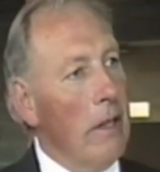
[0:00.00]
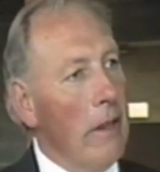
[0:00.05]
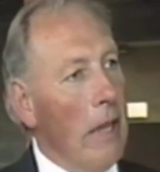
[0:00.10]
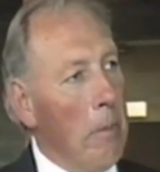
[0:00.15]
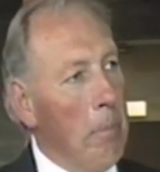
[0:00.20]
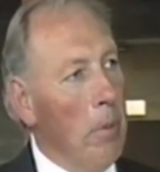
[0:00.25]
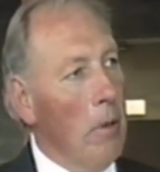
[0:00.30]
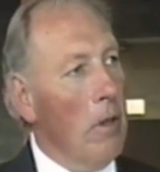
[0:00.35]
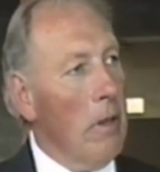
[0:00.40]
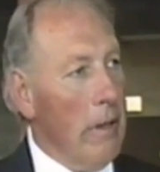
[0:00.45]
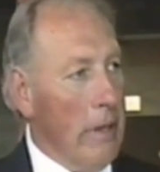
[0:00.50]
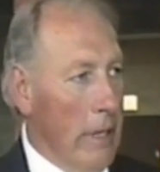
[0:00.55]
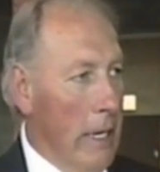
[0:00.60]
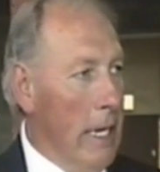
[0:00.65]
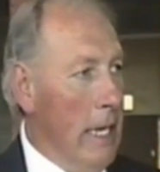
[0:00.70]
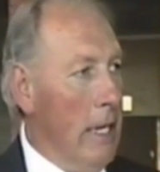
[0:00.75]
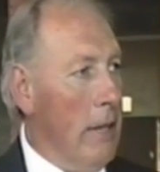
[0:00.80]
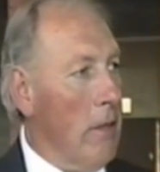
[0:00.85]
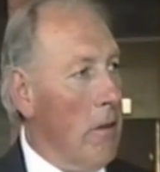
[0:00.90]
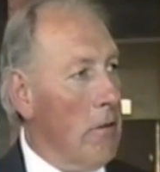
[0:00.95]
They pulled the
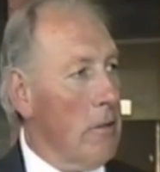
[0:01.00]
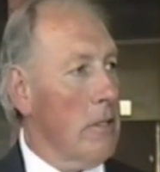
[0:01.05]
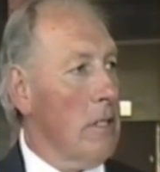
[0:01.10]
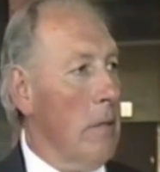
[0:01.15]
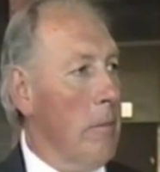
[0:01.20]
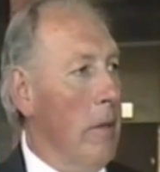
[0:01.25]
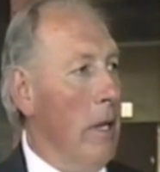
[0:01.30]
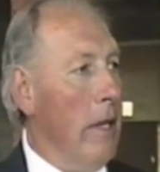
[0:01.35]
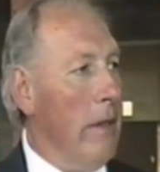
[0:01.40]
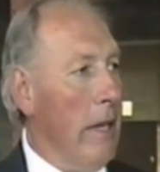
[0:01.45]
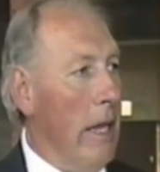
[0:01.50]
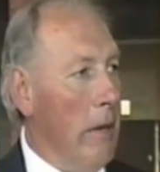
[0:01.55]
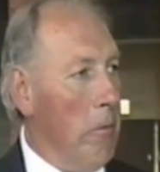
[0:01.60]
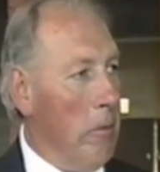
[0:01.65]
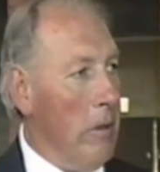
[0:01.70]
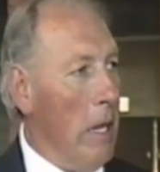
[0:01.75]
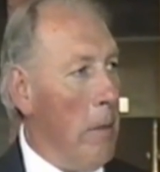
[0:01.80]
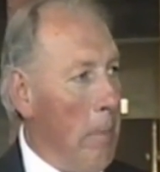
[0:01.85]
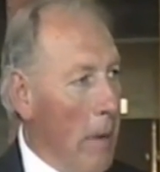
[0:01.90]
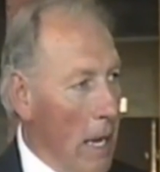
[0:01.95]
teeth on some, and that
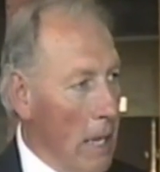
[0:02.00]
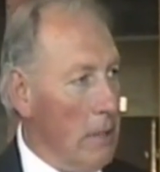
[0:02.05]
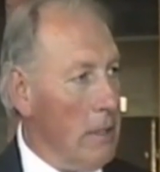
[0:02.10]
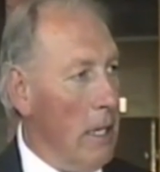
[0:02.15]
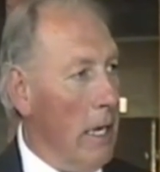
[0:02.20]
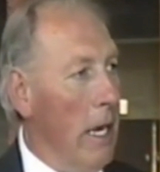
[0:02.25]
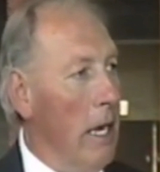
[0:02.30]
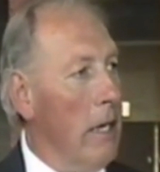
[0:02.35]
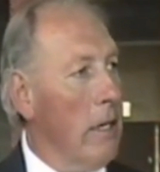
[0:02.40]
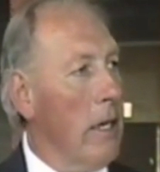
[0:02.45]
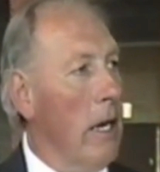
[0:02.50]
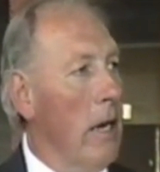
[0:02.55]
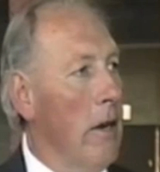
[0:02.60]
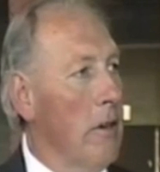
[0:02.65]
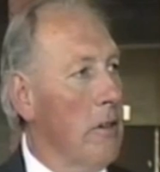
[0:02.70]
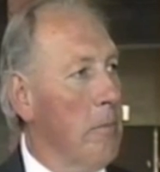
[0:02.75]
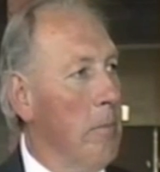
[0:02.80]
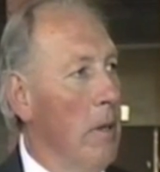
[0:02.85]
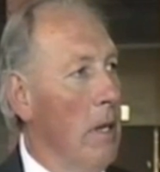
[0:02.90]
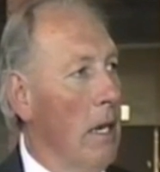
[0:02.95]
when they passed the
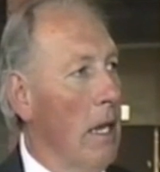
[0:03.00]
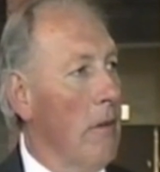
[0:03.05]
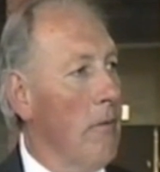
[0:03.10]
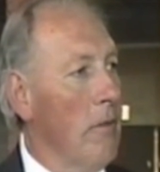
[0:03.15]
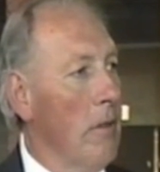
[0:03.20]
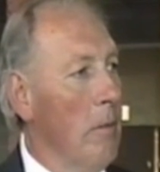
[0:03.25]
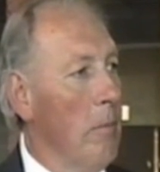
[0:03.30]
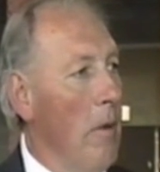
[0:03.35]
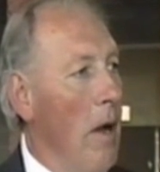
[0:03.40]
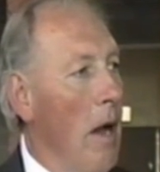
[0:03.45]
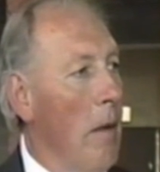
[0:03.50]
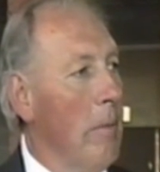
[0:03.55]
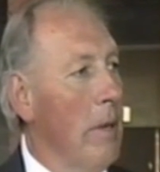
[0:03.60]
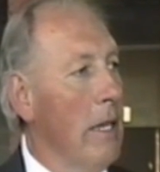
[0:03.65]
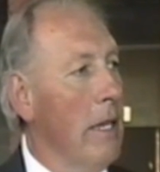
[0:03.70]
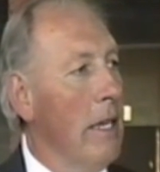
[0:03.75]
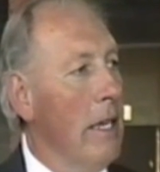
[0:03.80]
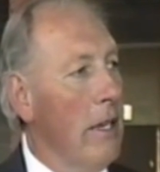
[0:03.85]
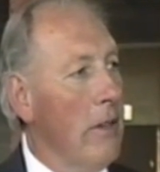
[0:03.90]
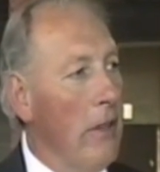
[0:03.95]
terrorist bill after the
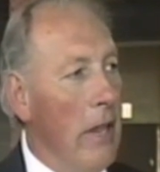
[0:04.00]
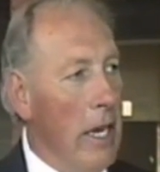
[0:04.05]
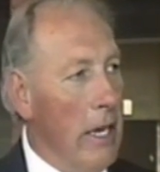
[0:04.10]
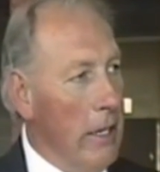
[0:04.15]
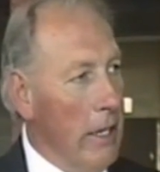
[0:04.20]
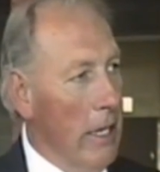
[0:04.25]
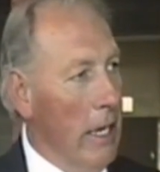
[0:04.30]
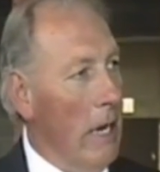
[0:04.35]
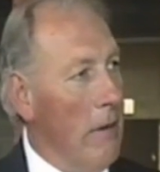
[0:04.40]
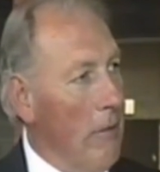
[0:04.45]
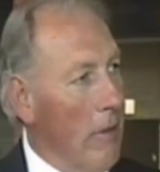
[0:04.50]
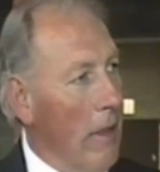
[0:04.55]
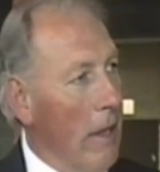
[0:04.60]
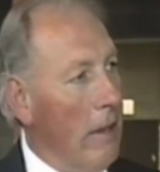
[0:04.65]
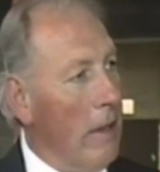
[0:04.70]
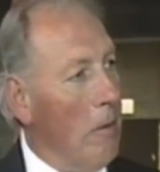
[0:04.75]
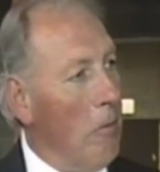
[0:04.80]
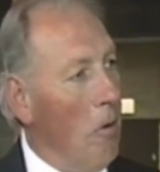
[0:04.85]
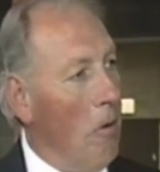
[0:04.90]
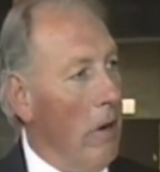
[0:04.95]
bombing, they didn't get
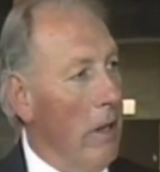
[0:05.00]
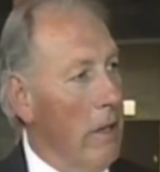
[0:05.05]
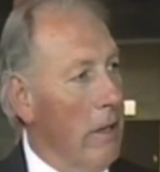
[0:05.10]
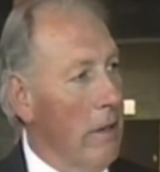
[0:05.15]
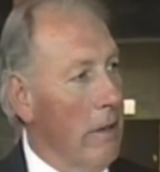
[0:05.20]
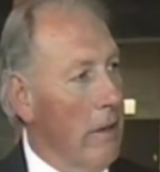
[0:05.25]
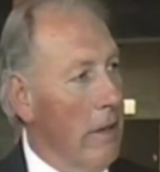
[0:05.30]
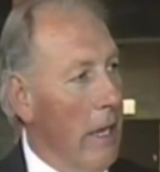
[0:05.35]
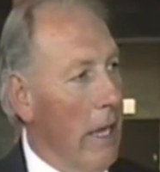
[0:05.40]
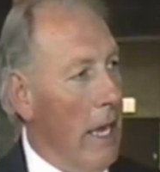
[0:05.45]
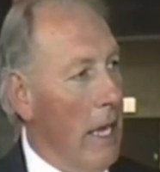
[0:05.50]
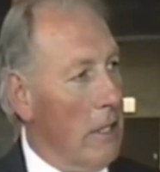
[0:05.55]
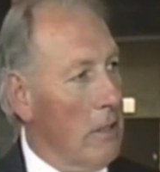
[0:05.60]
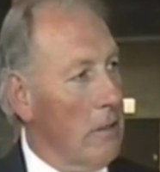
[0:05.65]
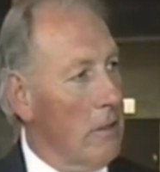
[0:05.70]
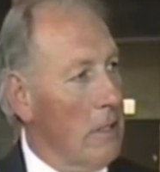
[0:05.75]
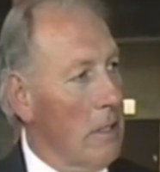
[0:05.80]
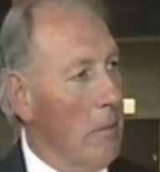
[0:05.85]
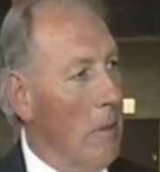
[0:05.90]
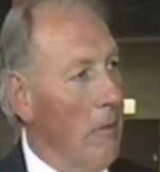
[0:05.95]
everything they wanted. They
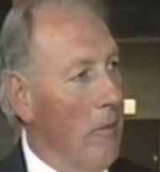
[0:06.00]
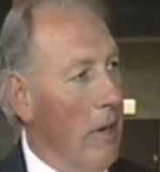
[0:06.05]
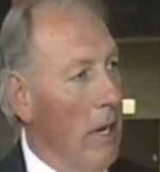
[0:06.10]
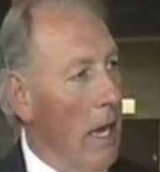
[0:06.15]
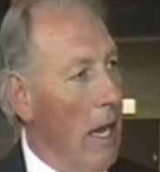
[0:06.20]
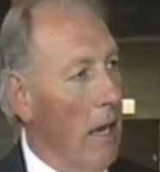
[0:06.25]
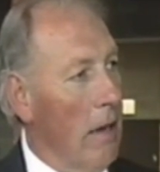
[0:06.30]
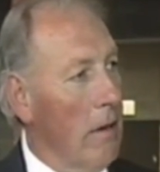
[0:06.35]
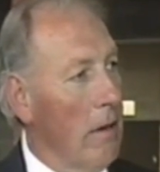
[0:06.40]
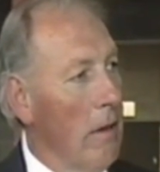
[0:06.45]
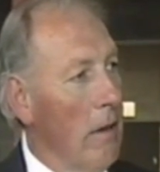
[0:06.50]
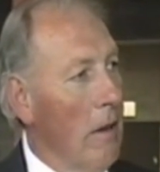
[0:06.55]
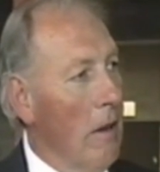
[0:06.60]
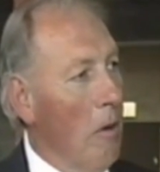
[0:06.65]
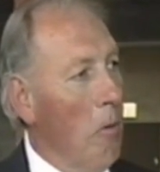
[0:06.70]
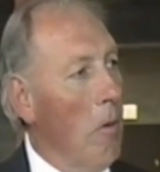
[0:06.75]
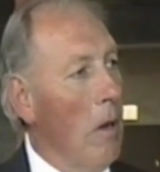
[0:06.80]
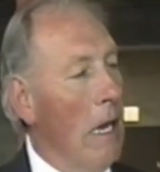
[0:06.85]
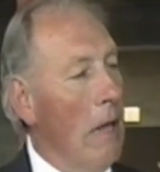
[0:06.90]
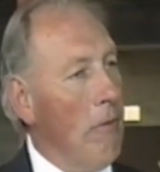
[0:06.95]
canceled some of it out.
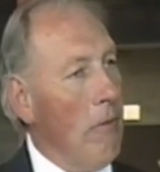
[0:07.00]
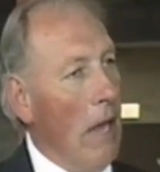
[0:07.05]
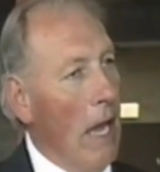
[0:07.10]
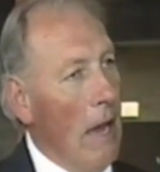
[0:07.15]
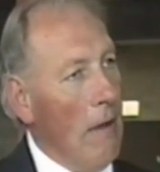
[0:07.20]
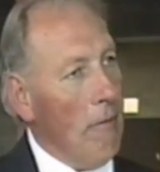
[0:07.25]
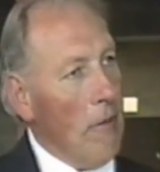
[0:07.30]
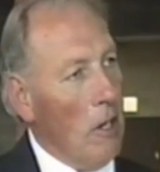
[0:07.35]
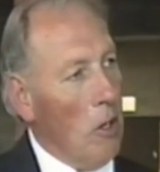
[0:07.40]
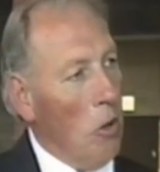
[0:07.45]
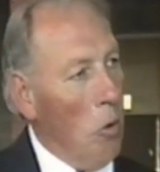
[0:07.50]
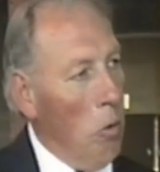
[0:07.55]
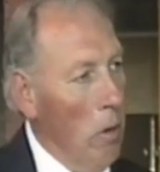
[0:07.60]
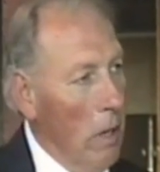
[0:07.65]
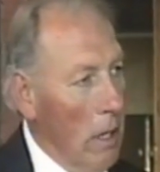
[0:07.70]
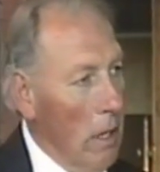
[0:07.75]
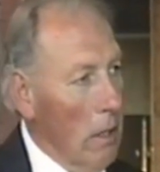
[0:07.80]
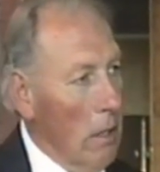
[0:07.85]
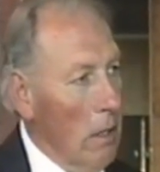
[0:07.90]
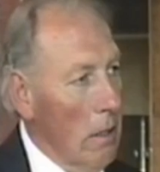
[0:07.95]
Well, if they have an
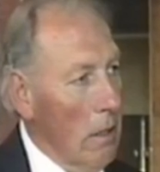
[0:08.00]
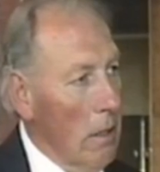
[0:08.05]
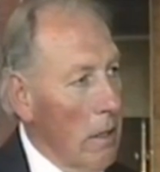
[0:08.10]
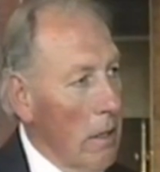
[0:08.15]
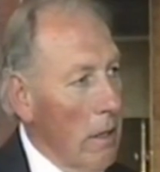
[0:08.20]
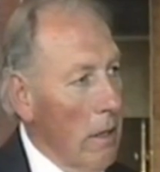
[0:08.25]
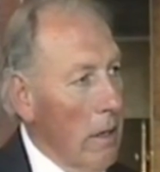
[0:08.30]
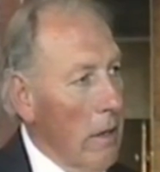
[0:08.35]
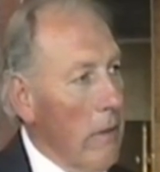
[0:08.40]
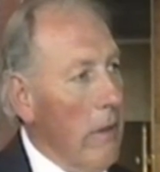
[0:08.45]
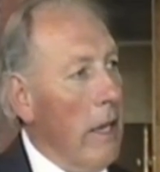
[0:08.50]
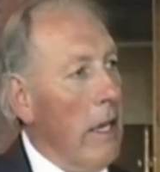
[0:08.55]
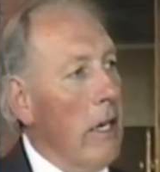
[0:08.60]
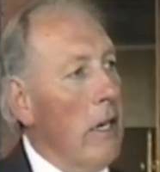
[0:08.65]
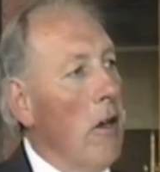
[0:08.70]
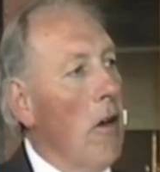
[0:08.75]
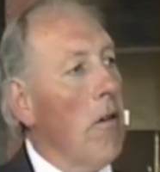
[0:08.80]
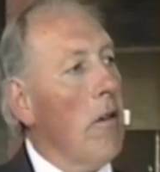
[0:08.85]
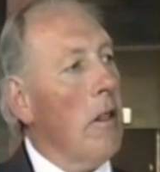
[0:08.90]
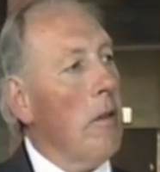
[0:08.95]
acquittal, they
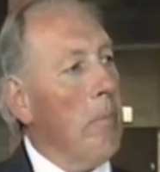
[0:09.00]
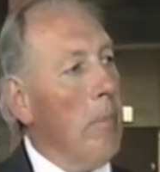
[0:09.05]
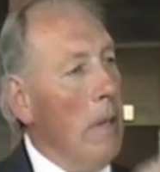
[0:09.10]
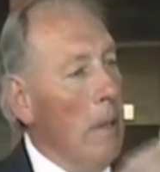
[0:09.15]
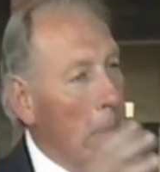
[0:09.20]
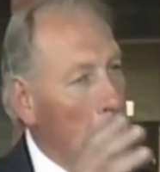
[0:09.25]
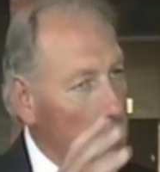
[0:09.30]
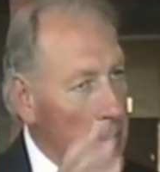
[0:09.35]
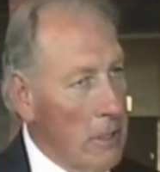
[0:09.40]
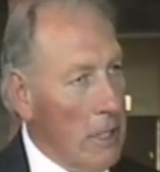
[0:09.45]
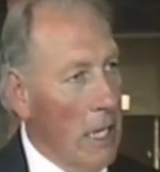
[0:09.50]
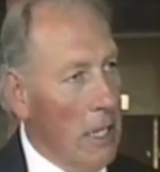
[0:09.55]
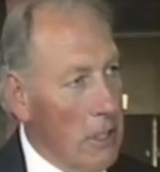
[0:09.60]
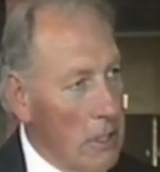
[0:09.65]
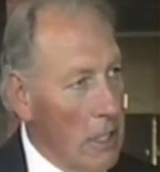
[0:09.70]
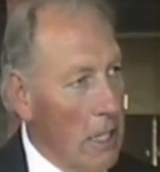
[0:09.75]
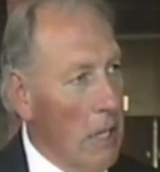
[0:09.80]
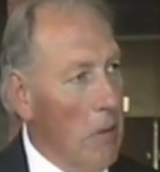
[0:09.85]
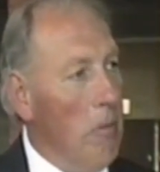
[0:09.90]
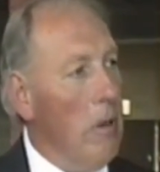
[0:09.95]
could go to the people and say,
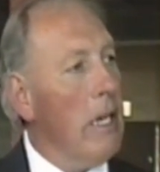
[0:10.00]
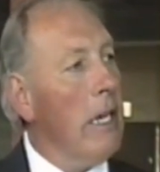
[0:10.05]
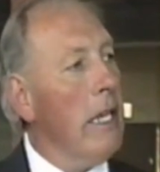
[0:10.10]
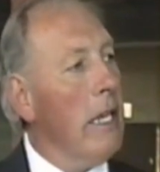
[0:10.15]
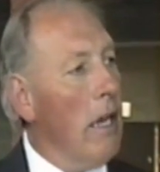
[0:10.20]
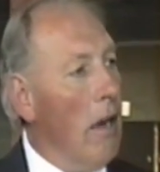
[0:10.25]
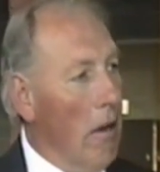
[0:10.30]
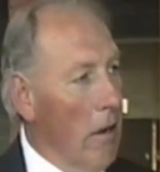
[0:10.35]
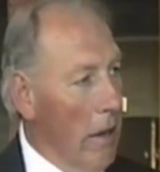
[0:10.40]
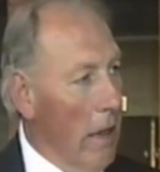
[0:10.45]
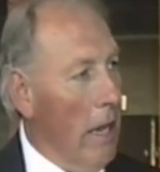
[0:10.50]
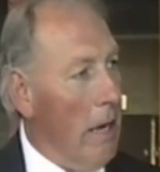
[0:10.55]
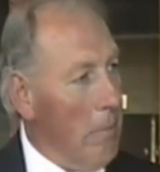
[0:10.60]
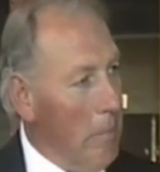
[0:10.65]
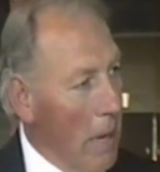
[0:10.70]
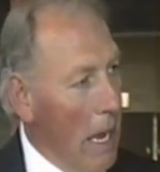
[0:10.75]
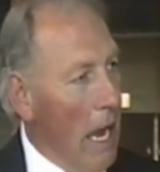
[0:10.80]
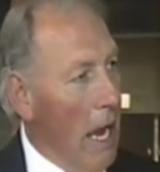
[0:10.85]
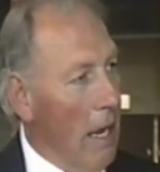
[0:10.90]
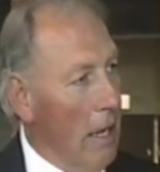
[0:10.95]
"See, we need all of that
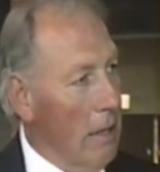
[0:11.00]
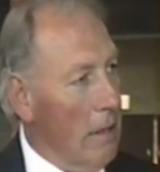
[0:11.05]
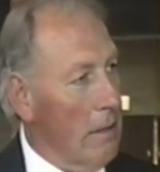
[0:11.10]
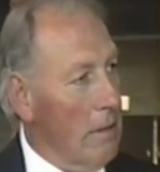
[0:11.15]
back."